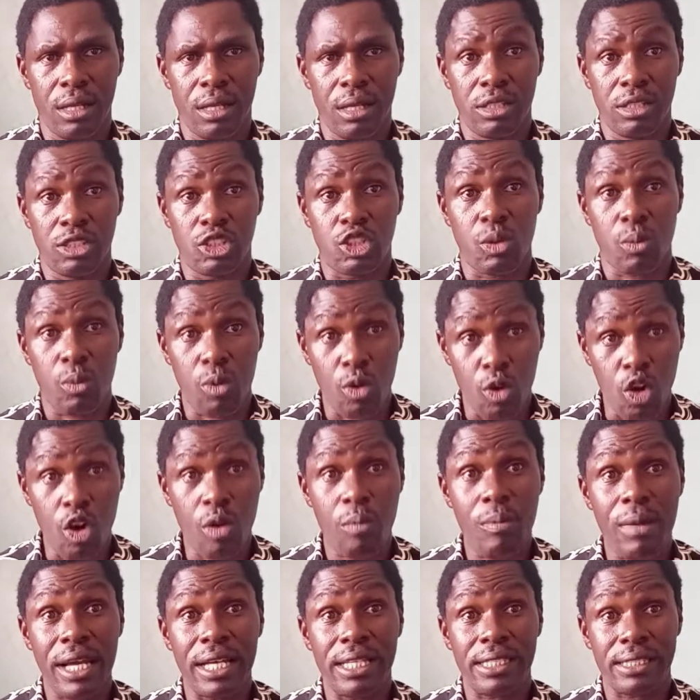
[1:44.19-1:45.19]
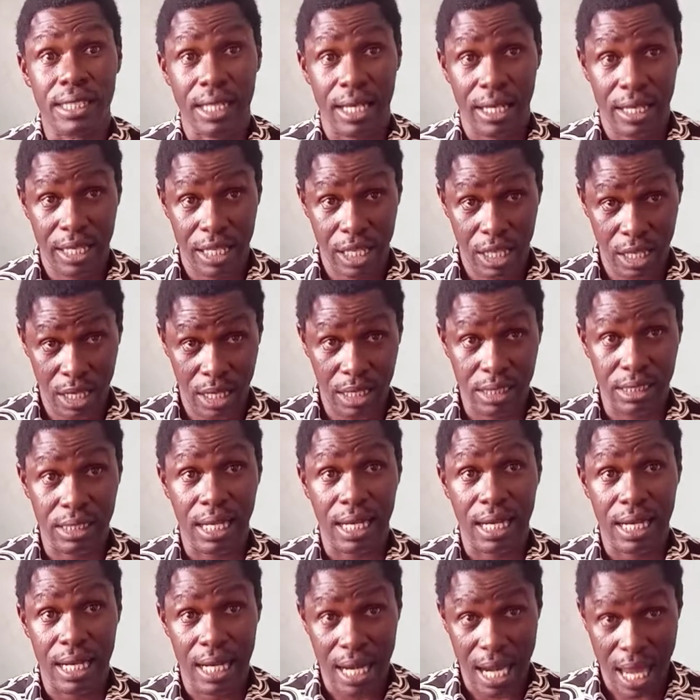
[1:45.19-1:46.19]
So Bungoma is a
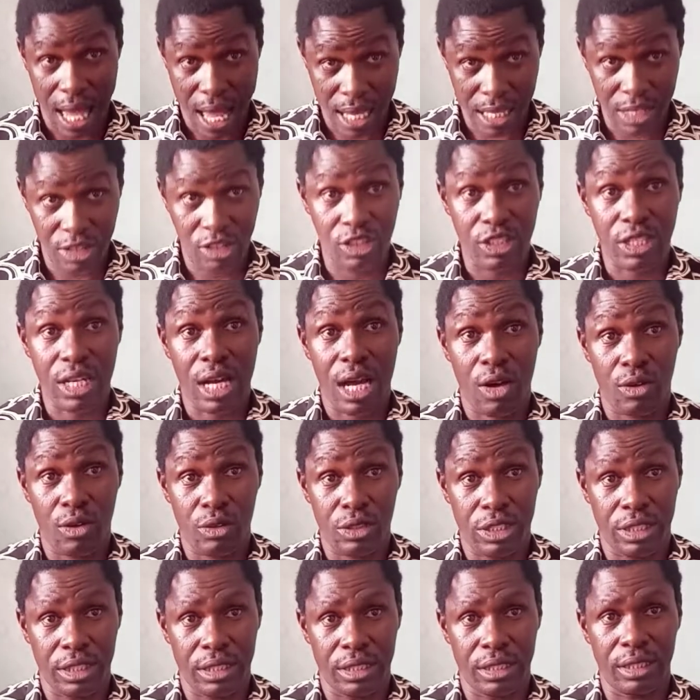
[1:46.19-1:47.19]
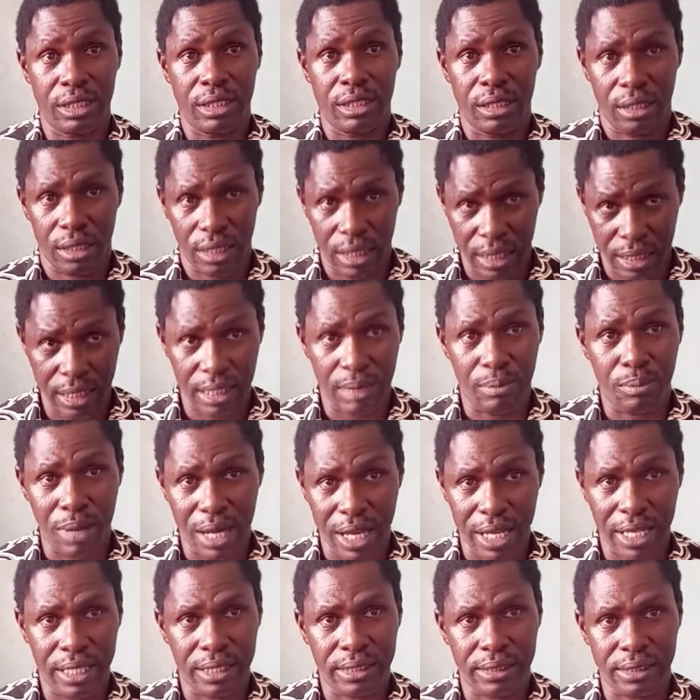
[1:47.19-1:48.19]
large county by
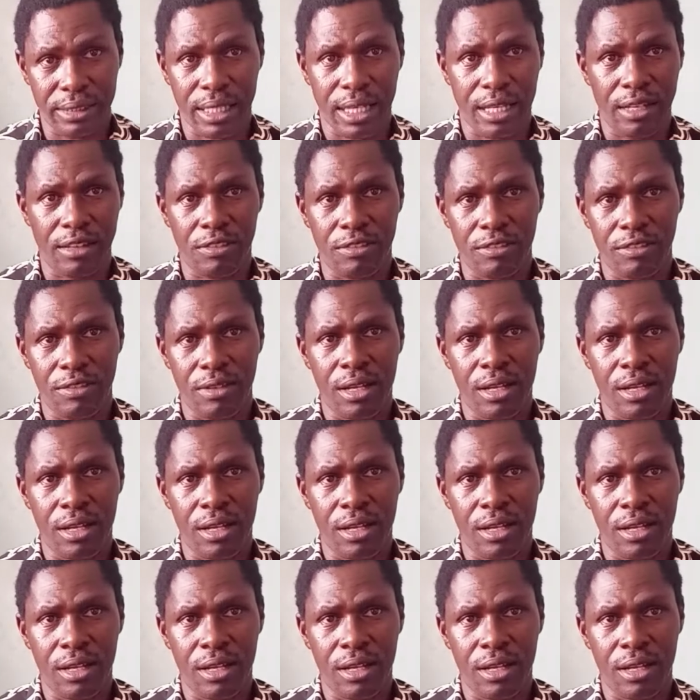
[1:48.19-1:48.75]
itself.